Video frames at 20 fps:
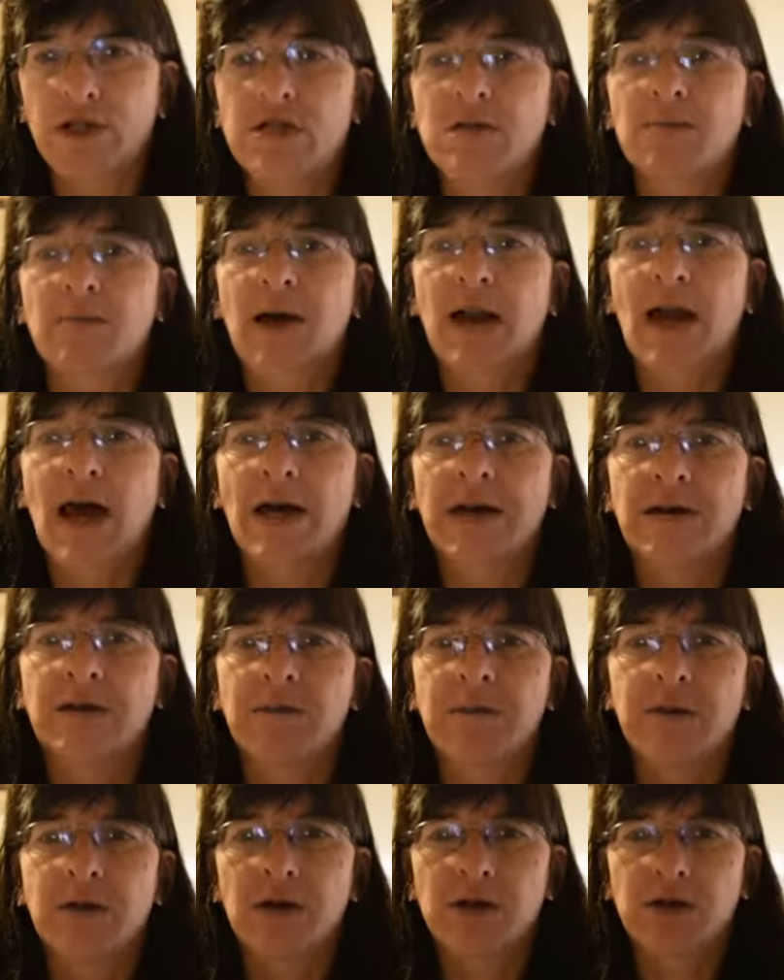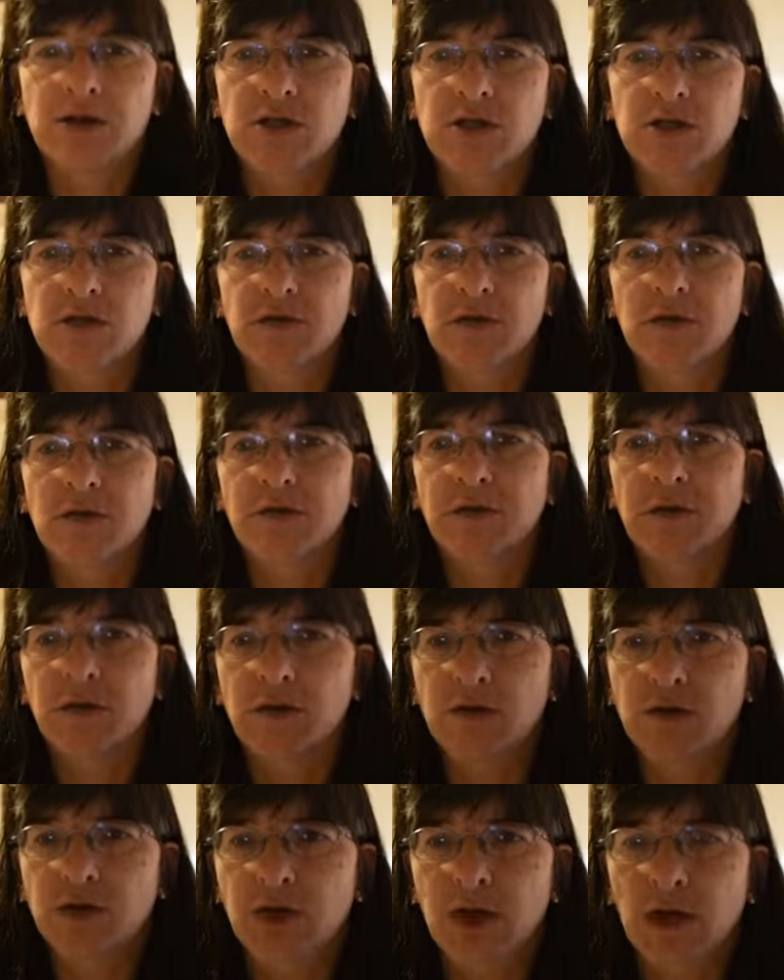is a planned purchase for the
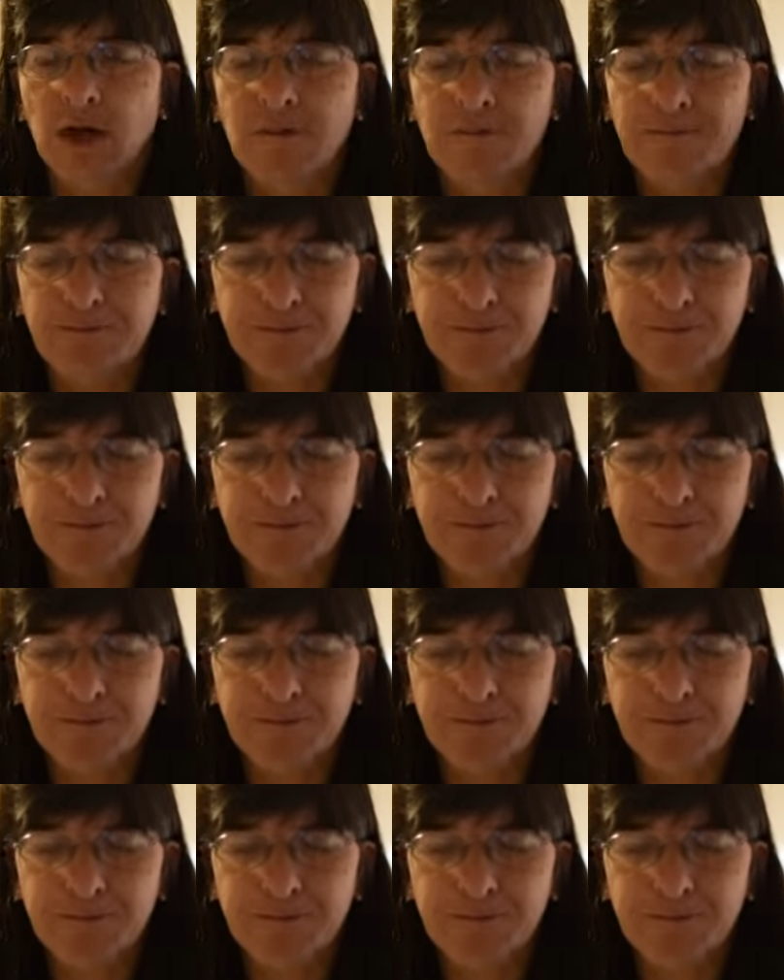future,